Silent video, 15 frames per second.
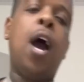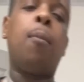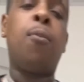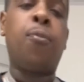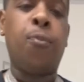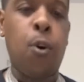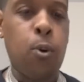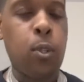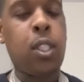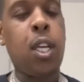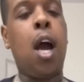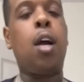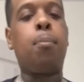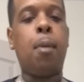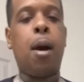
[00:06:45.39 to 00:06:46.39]
I'm gonna f with
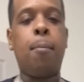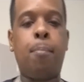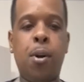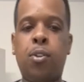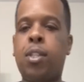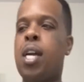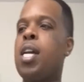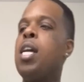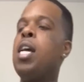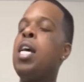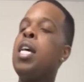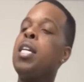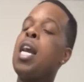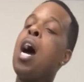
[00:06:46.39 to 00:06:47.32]
y'all on my birthday.